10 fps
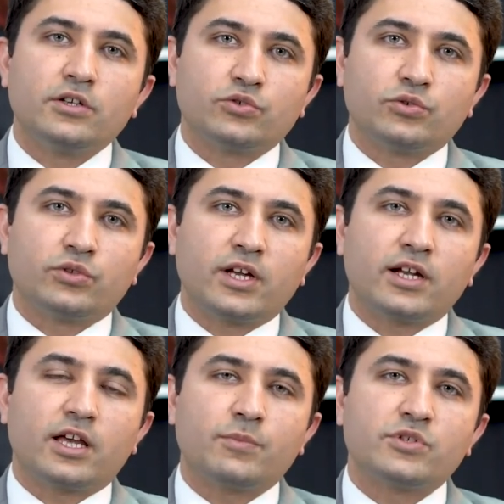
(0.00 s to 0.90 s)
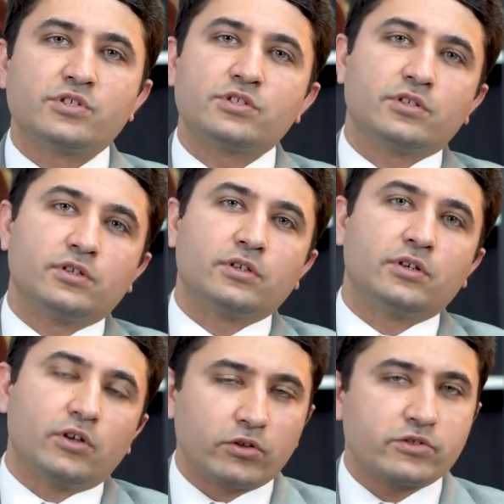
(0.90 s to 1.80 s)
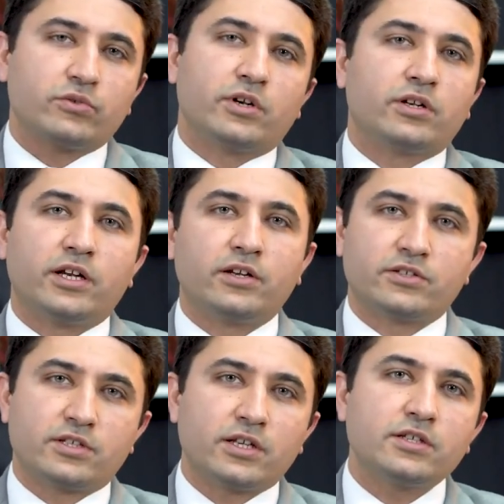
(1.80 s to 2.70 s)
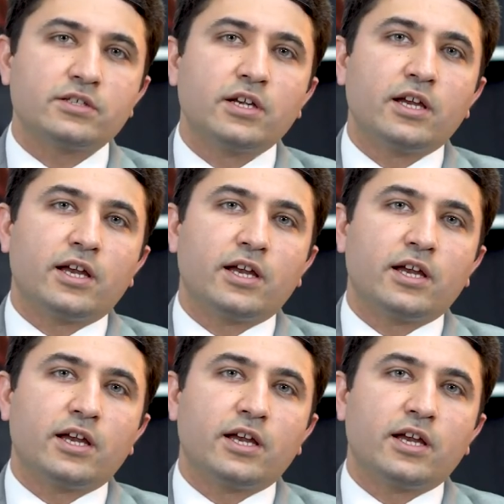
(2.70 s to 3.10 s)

So, that happens also at a later stage,